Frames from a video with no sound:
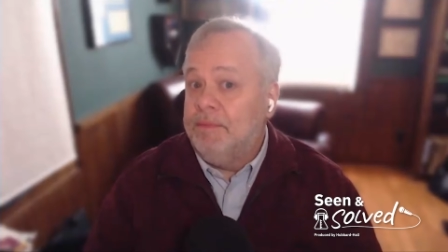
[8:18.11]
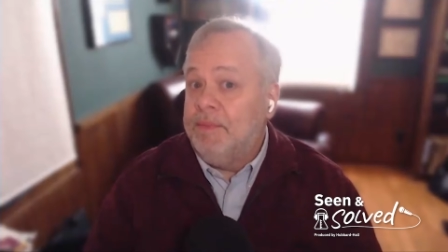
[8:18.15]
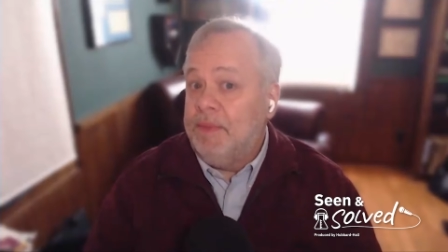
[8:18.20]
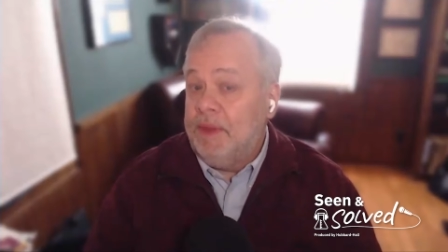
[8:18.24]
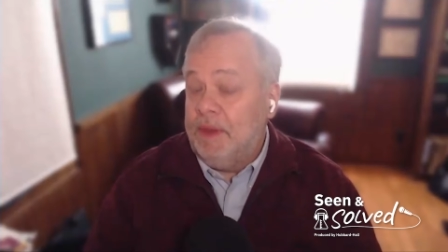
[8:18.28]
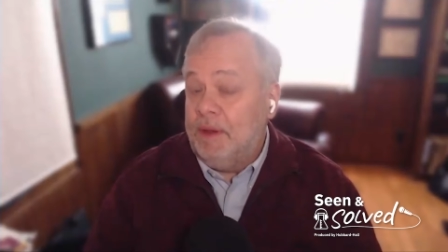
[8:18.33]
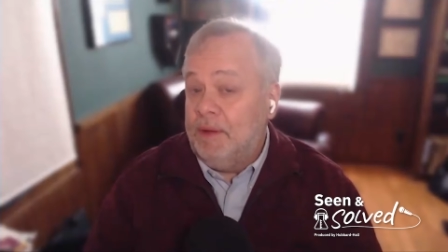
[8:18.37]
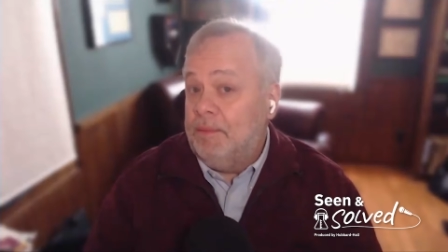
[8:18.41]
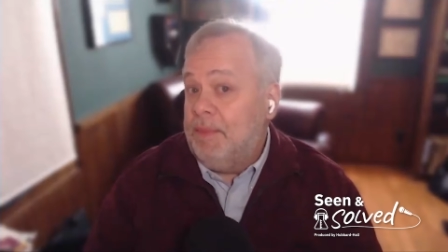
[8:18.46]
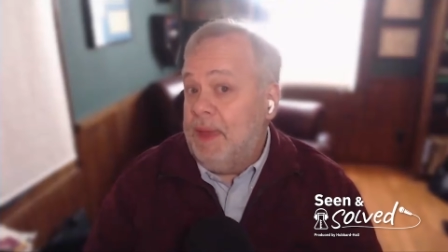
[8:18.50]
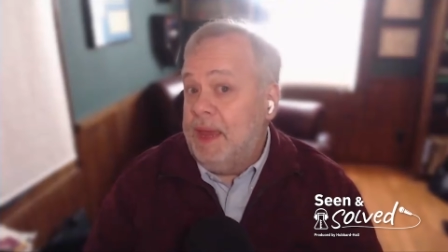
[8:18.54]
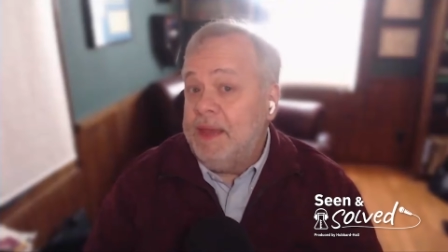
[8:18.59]

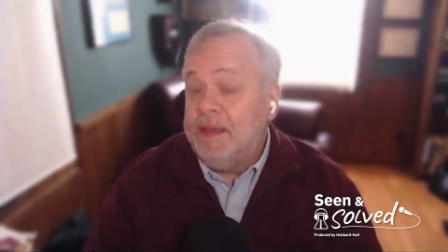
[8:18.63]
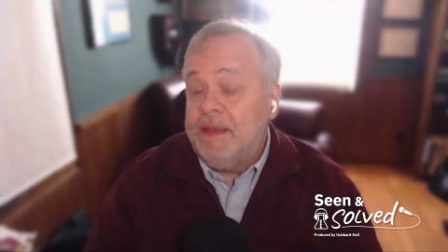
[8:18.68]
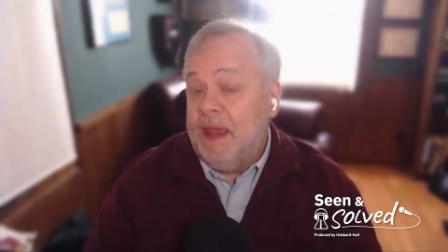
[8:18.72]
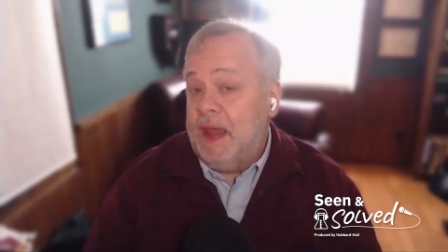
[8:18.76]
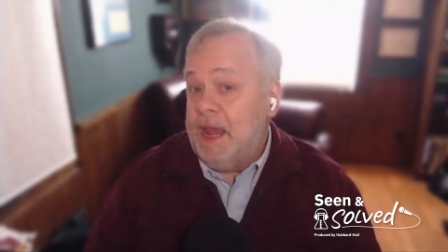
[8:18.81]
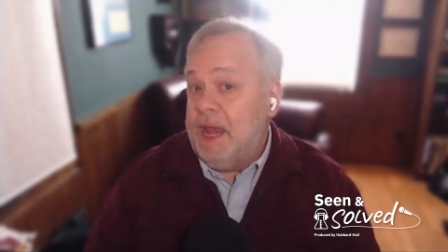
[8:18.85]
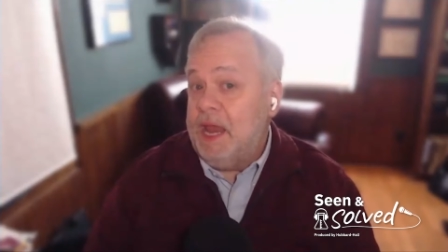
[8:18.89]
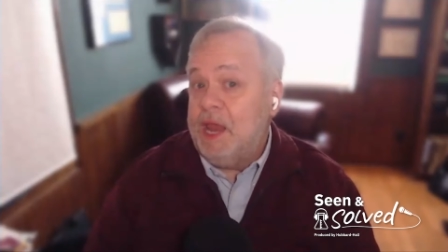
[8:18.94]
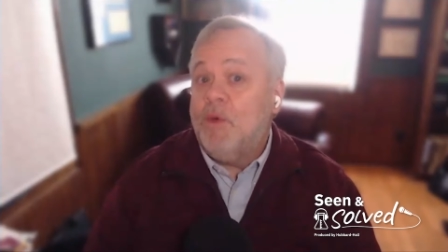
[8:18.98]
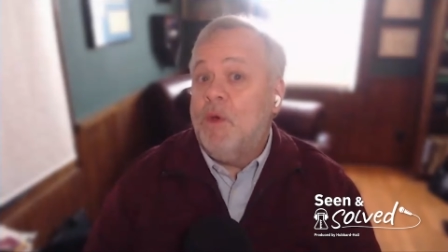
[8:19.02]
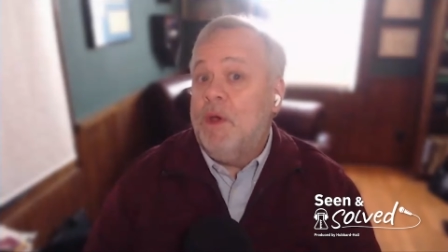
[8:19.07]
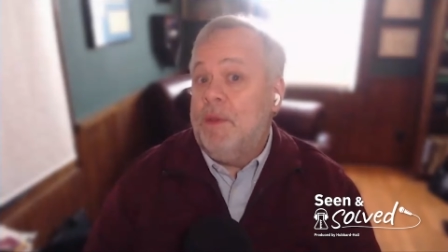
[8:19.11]
maintain
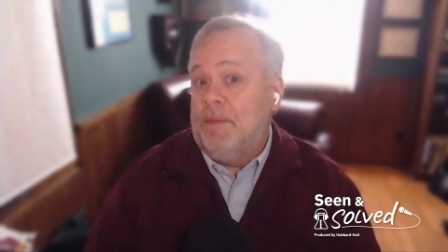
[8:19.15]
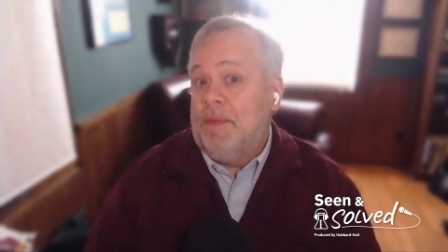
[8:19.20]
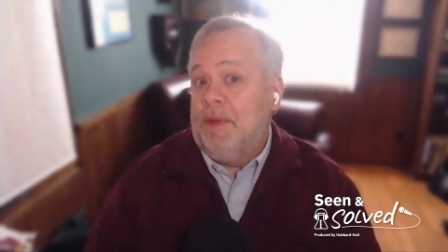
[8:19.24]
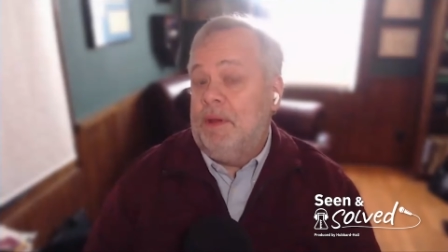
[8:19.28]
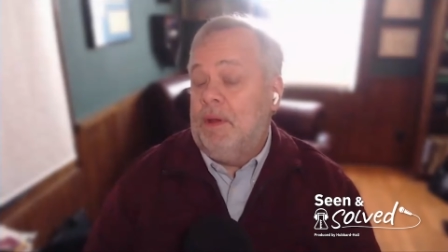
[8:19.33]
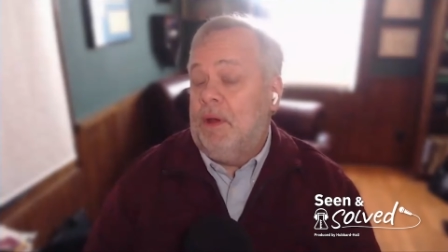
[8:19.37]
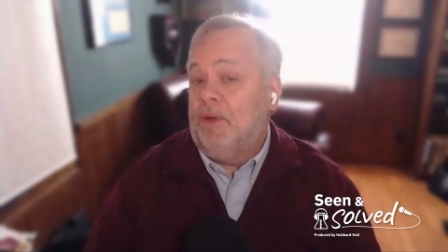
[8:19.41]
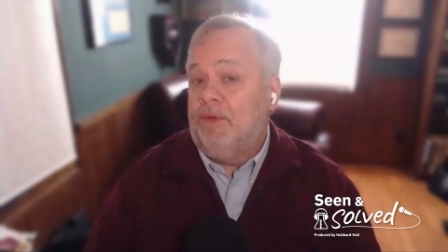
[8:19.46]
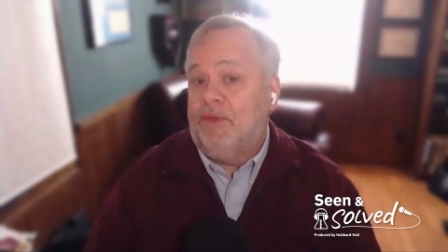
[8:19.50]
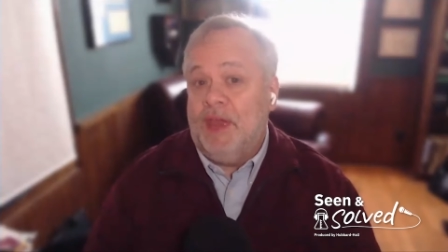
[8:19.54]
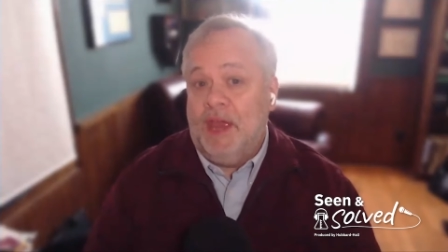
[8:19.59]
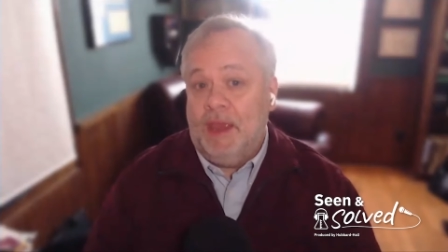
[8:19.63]
equipment,
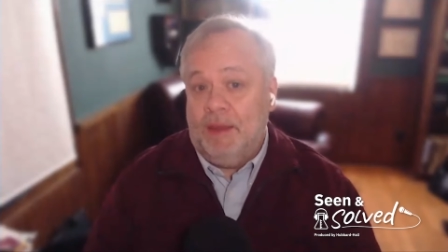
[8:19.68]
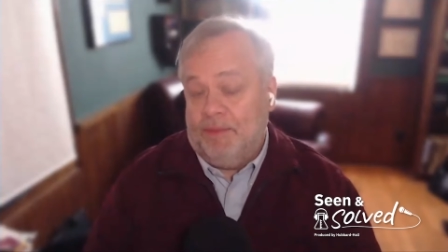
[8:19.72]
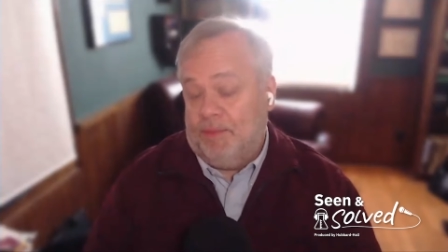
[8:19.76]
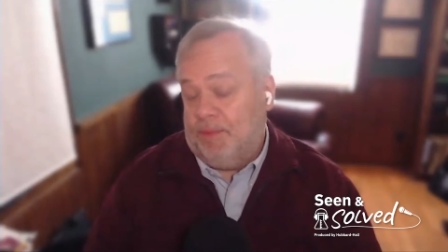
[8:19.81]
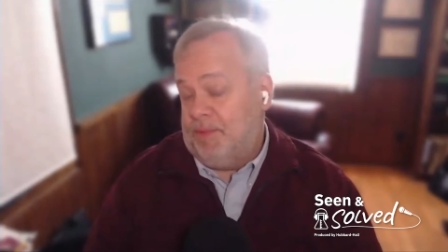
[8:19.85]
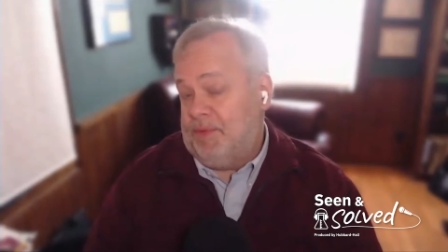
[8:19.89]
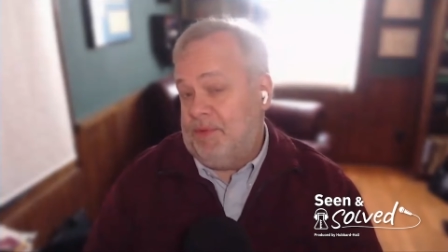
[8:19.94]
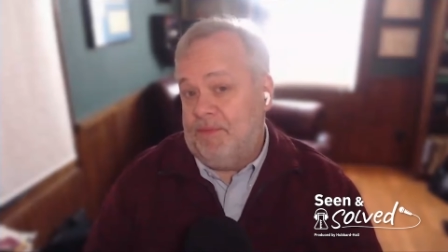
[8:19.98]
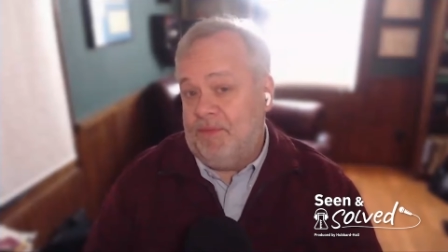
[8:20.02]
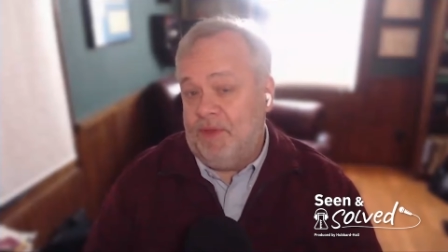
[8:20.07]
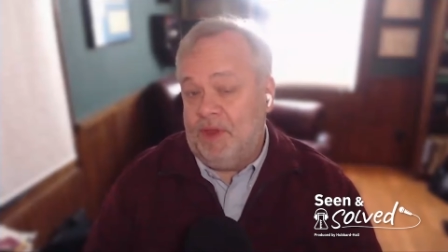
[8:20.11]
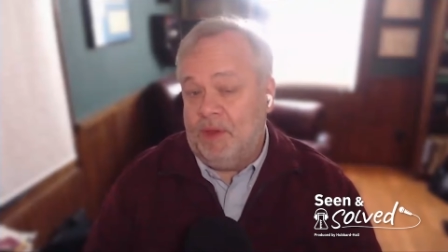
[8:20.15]
all
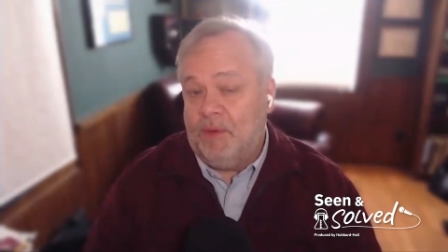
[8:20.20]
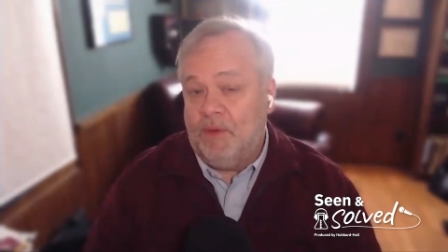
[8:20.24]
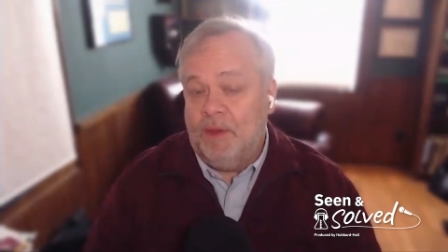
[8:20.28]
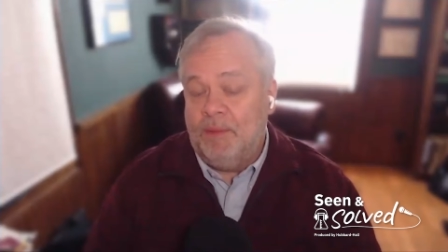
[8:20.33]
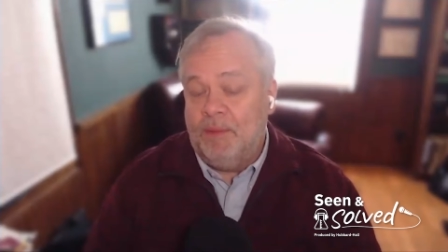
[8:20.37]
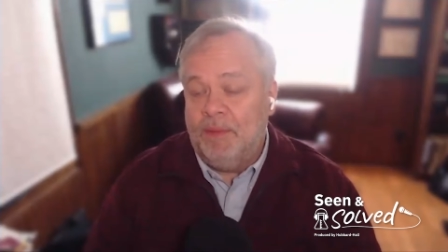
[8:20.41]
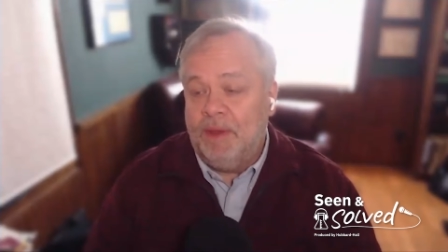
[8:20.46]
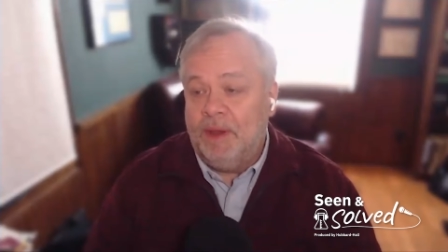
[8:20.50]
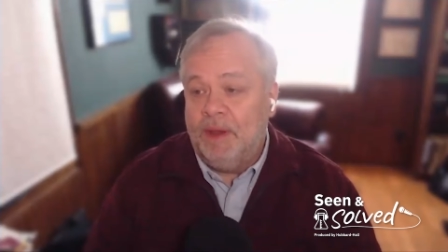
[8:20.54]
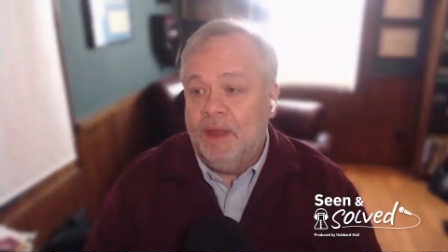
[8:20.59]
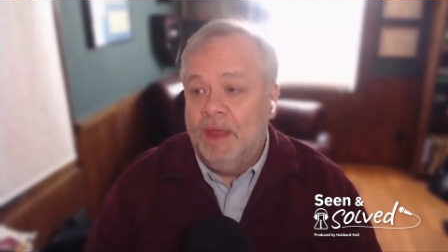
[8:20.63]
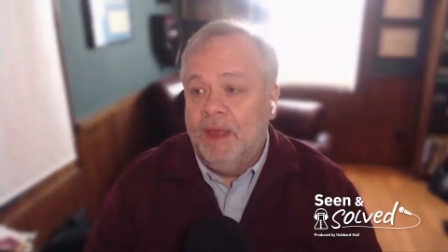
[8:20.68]
types of
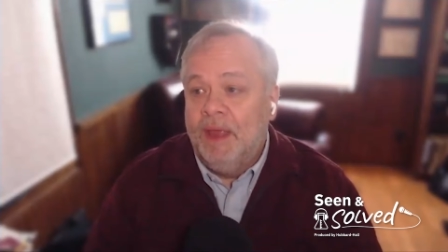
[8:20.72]
equipment.